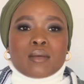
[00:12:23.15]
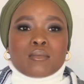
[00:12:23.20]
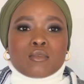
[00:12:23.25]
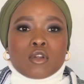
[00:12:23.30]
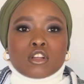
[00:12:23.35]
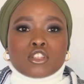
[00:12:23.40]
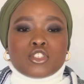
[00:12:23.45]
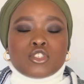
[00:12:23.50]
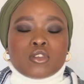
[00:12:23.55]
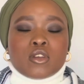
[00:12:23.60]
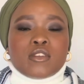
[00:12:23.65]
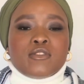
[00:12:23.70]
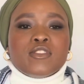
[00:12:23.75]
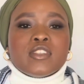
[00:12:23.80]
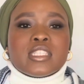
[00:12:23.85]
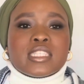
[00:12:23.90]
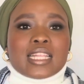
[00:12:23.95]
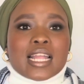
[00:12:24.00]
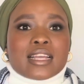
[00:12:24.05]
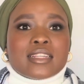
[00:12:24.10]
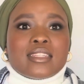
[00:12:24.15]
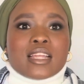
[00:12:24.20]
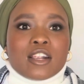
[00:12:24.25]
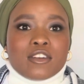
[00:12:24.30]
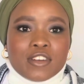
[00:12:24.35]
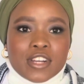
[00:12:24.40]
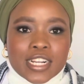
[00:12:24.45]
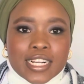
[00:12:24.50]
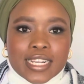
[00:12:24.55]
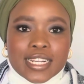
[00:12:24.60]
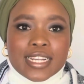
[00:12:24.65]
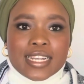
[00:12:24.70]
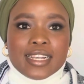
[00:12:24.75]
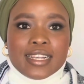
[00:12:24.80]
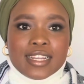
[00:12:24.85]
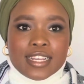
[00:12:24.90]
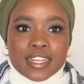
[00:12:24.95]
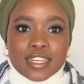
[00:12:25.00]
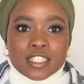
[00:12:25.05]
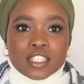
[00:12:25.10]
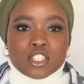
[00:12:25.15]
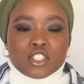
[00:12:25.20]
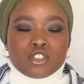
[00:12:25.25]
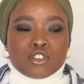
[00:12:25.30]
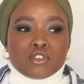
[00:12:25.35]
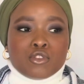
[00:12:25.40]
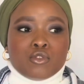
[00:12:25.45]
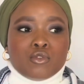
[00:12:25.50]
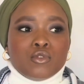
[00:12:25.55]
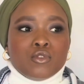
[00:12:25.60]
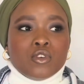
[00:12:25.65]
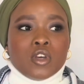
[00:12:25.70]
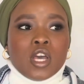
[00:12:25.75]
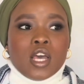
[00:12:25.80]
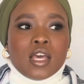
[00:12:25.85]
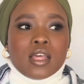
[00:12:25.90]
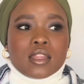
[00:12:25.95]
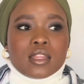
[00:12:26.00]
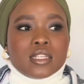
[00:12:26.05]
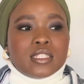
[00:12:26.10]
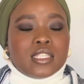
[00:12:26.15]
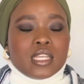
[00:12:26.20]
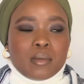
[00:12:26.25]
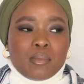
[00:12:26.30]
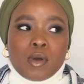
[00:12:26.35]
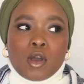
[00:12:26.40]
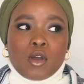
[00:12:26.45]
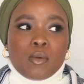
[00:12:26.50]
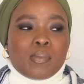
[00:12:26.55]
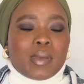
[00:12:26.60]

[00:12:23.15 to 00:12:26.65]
not sure if it's like directly linked to the Depo,